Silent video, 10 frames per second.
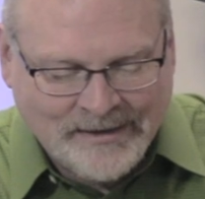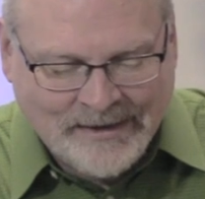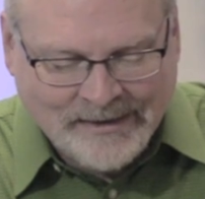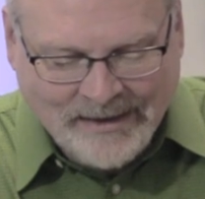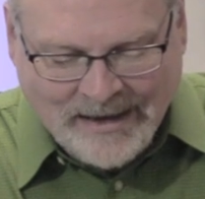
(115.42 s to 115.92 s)

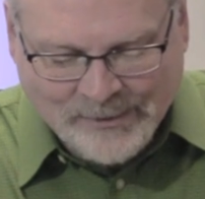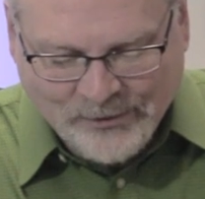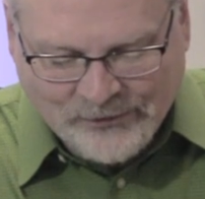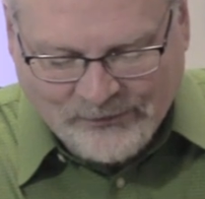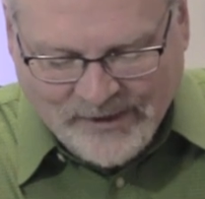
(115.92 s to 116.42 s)
yet God
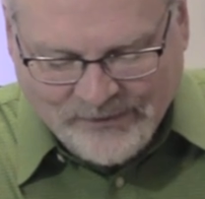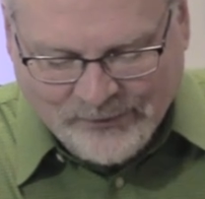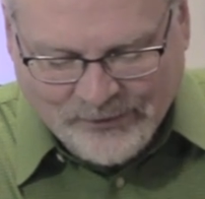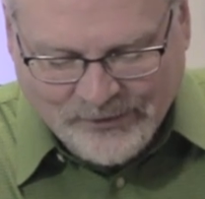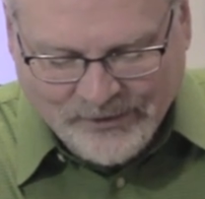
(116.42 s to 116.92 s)
was
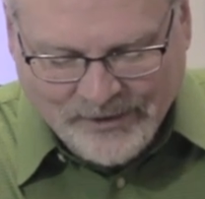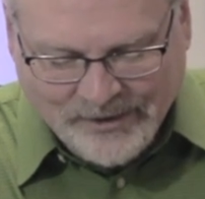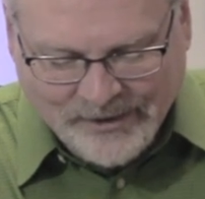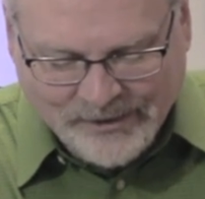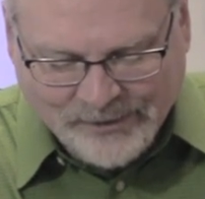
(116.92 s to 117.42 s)

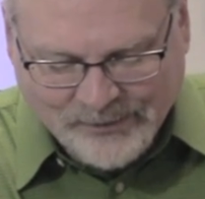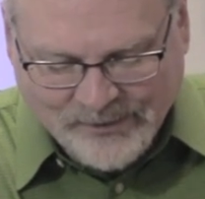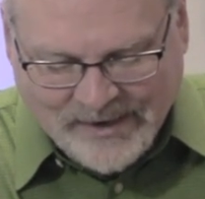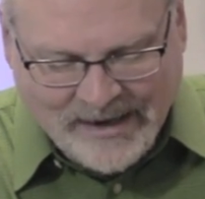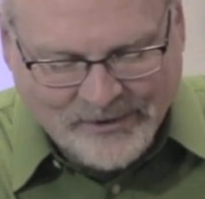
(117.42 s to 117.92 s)
faithful
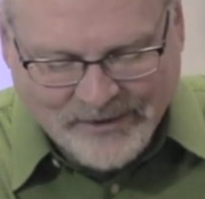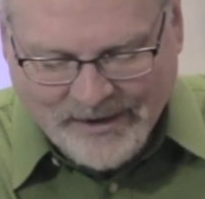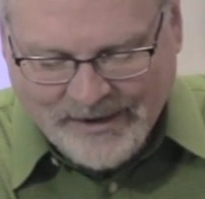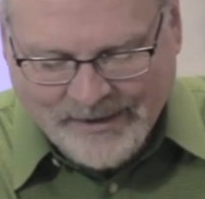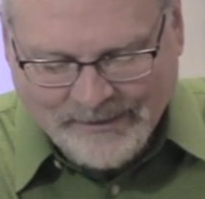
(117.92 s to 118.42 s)
throughout
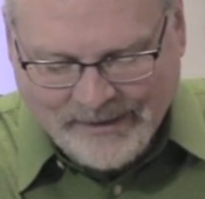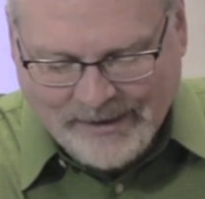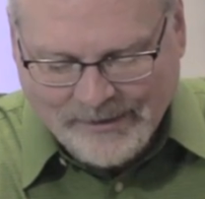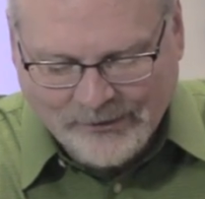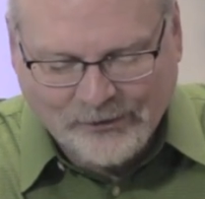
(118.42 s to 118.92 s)
and
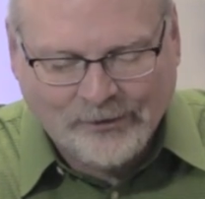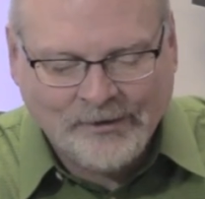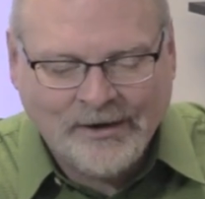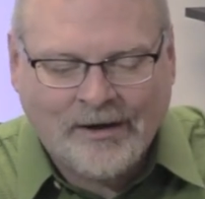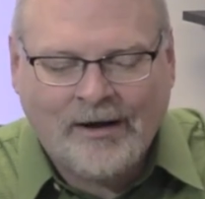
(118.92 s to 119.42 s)
kind of
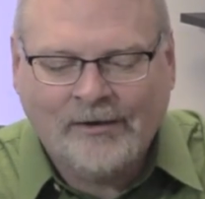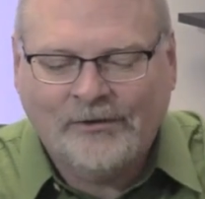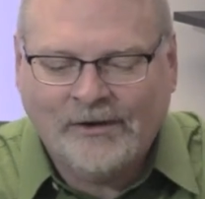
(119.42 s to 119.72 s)
turned the ox